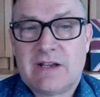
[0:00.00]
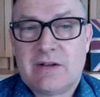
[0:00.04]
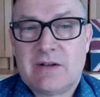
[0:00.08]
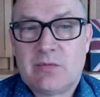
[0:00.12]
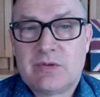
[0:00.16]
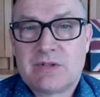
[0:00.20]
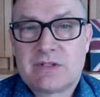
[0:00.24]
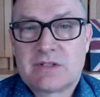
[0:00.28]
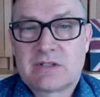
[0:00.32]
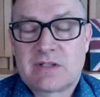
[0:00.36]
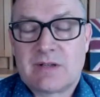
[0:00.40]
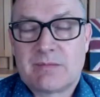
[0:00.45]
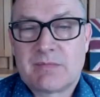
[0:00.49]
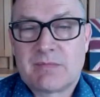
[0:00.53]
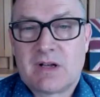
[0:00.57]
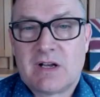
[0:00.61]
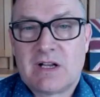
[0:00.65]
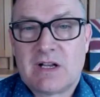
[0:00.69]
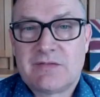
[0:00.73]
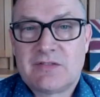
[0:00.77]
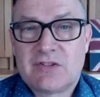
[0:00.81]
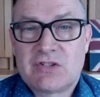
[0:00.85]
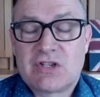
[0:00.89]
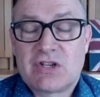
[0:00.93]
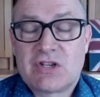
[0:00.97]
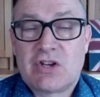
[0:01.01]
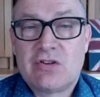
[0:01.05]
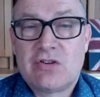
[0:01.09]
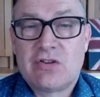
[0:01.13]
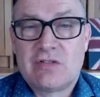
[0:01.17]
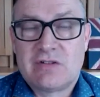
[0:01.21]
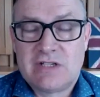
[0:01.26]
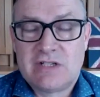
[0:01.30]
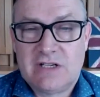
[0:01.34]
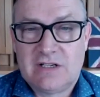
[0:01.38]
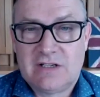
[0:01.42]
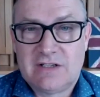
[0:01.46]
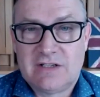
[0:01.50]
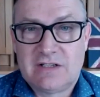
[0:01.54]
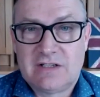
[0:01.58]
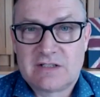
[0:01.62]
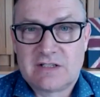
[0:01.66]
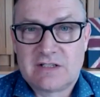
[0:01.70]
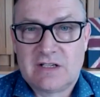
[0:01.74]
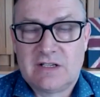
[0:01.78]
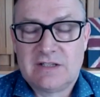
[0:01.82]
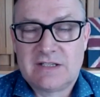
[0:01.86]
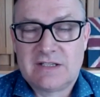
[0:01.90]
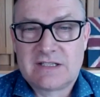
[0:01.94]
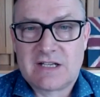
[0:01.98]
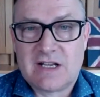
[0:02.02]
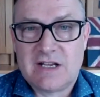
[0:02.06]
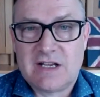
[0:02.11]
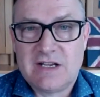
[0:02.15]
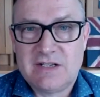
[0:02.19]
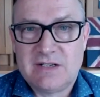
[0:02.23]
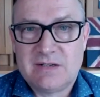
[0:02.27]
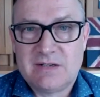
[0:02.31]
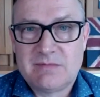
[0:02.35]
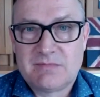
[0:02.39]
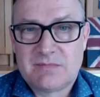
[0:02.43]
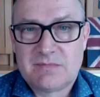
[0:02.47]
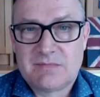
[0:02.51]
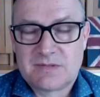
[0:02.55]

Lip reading: was some kind of a security alert at the stadium.